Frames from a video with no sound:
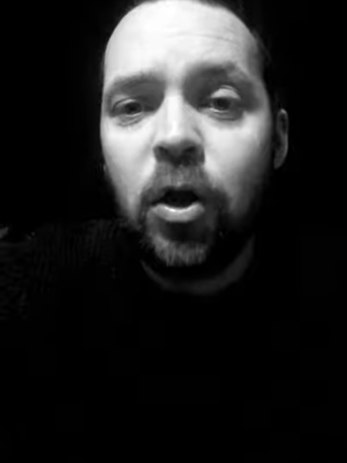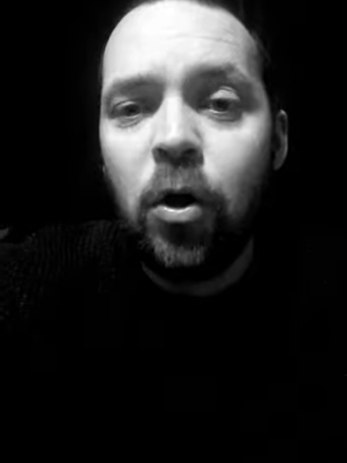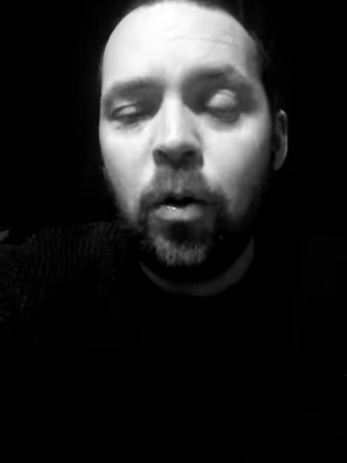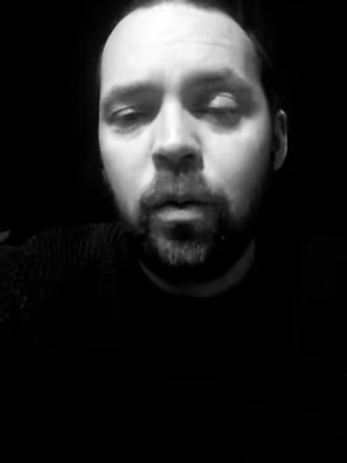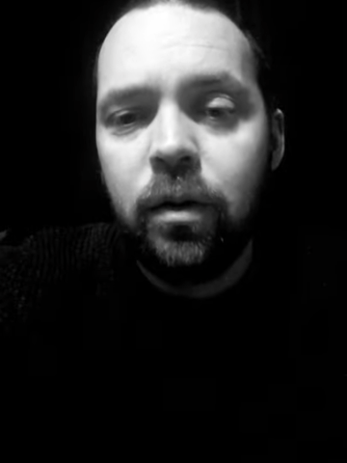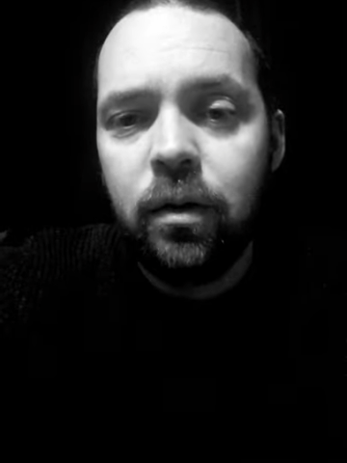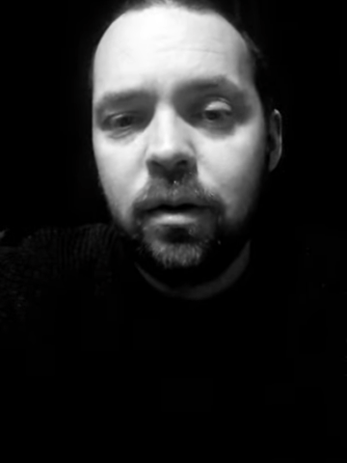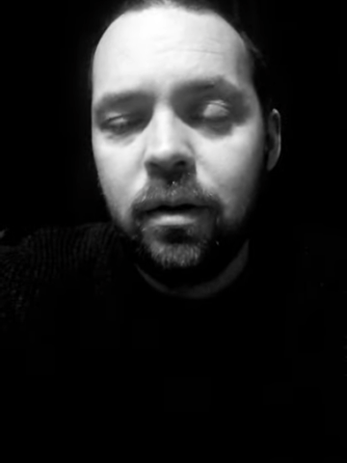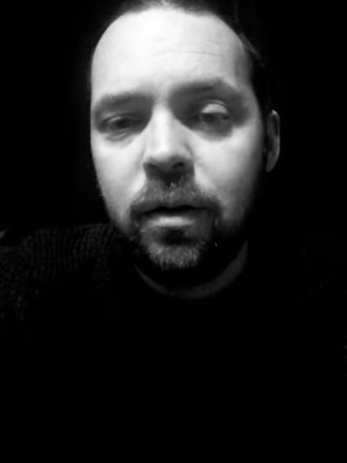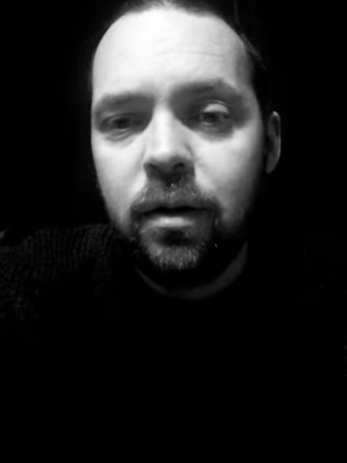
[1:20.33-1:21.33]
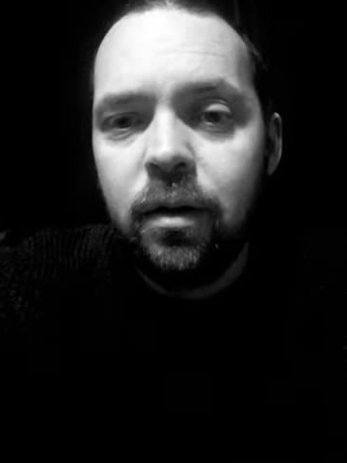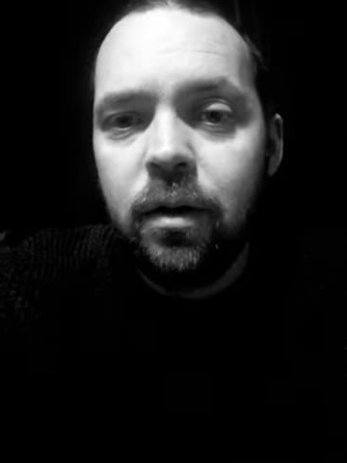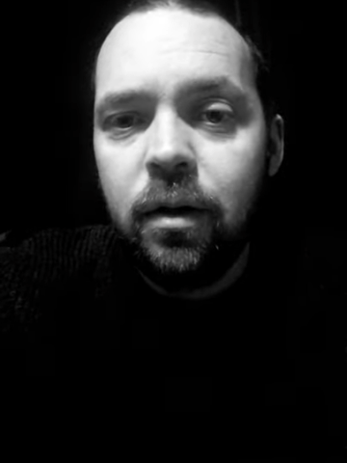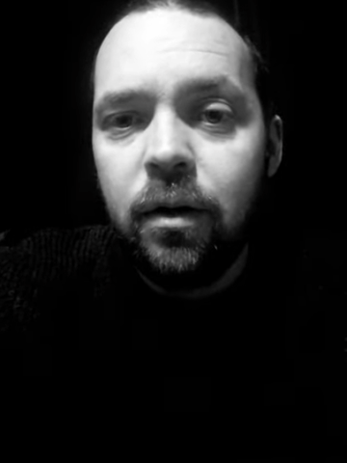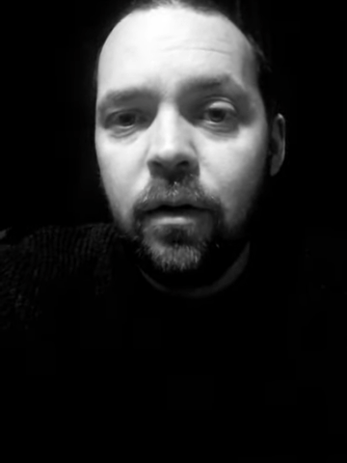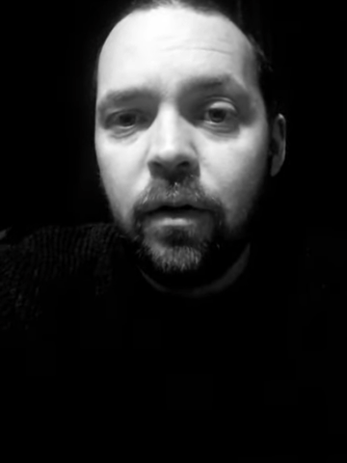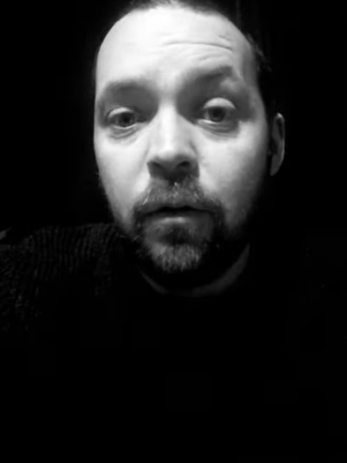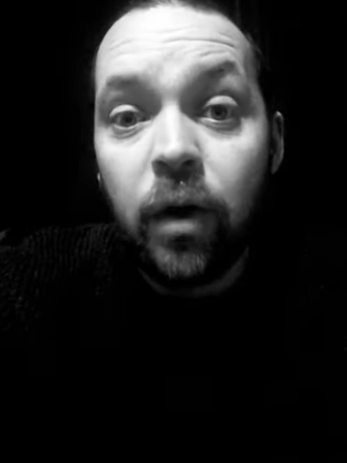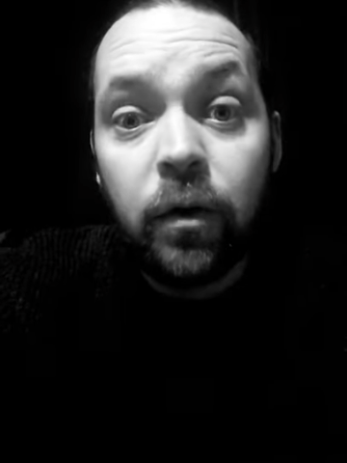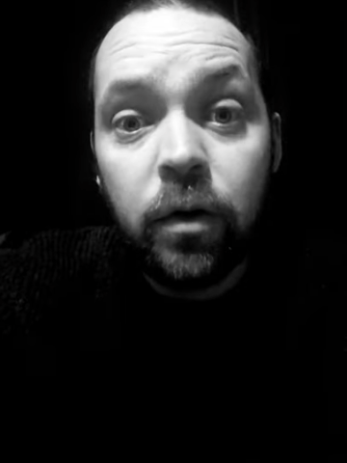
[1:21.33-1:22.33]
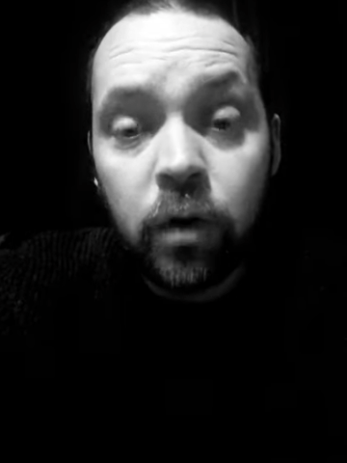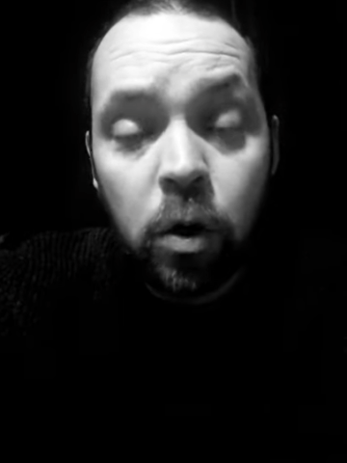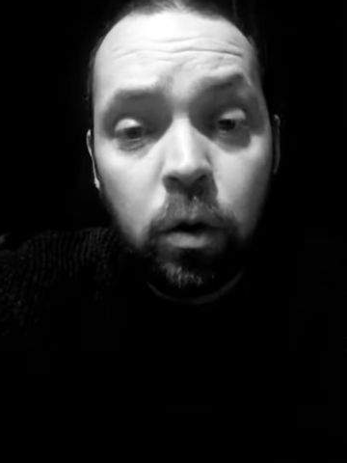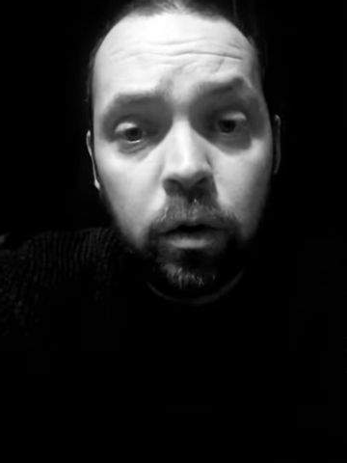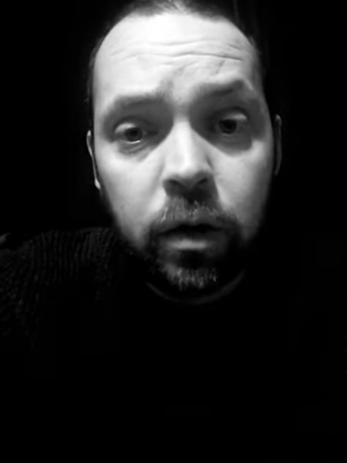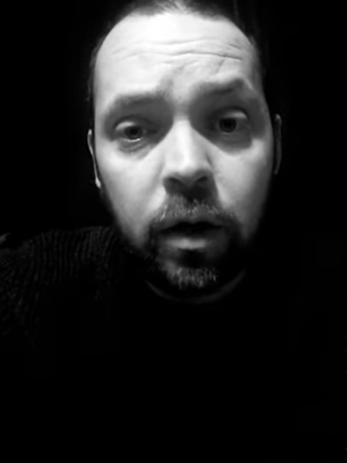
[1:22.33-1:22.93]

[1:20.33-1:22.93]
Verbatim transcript: go, the very road